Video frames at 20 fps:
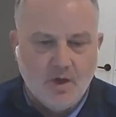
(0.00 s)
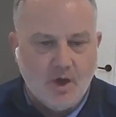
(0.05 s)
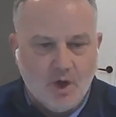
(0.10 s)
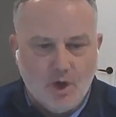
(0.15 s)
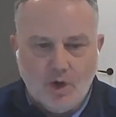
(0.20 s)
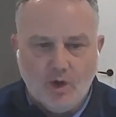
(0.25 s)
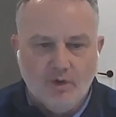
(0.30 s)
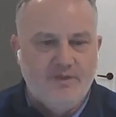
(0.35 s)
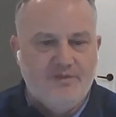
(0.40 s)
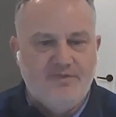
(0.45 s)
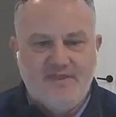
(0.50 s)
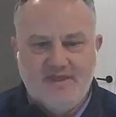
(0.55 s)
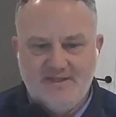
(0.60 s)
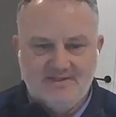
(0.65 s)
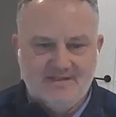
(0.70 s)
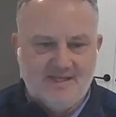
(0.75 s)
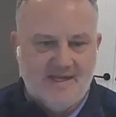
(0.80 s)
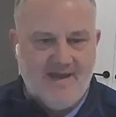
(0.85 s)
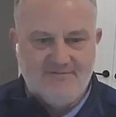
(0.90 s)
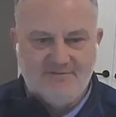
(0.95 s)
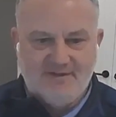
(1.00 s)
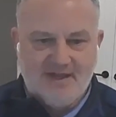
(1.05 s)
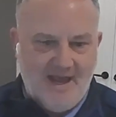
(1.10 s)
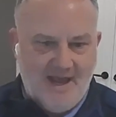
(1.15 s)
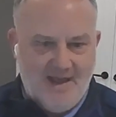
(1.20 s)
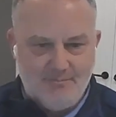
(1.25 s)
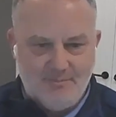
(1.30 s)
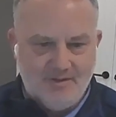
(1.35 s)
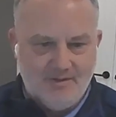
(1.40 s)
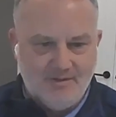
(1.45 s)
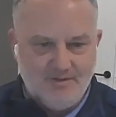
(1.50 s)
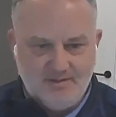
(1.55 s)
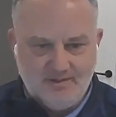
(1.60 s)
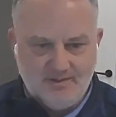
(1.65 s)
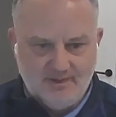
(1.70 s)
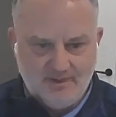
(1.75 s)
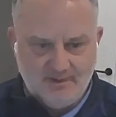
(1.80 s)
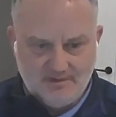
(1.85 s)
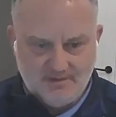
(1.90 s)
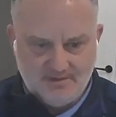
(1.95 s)
All the things that have to happen,
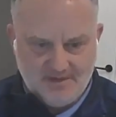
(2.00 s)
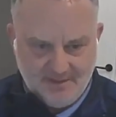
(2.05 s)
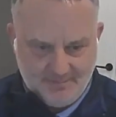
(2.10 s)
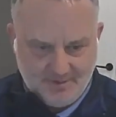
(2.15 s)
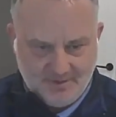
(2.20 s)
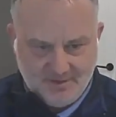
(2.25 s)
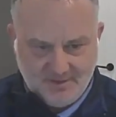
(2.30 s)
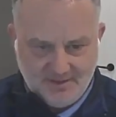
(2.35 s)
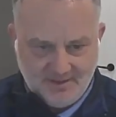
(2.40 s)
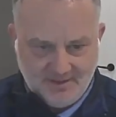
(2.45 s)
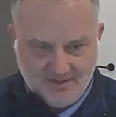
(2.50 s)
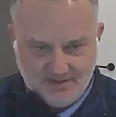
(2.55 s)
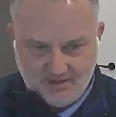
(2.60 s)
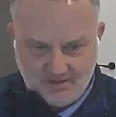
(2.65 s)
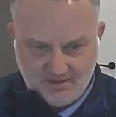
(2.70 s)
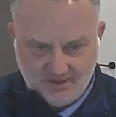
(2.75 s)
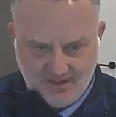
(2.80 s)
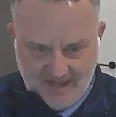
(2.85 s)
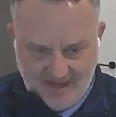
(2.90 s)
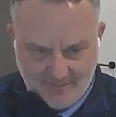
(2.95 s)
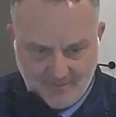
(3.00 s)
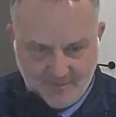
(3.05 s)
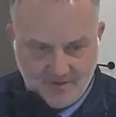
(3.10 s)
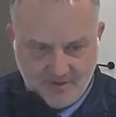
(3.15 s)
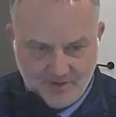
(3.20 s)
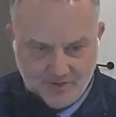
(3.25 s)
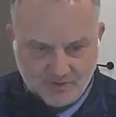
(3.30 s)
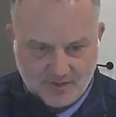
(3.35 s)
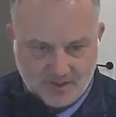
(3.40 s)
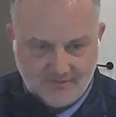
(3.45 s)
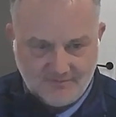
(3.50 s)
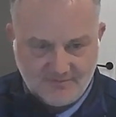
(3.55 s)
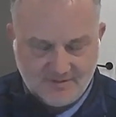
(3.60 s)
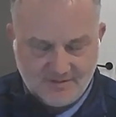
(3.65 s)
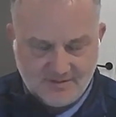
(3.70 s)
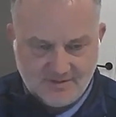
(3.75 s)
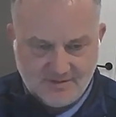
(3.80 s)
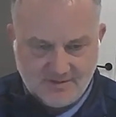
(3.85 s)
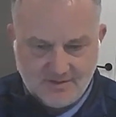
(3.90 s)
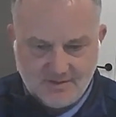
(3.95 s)
typically that happen in those
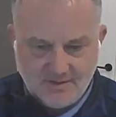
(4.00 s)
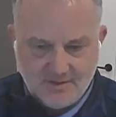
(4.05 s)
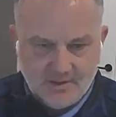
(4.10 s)
offices,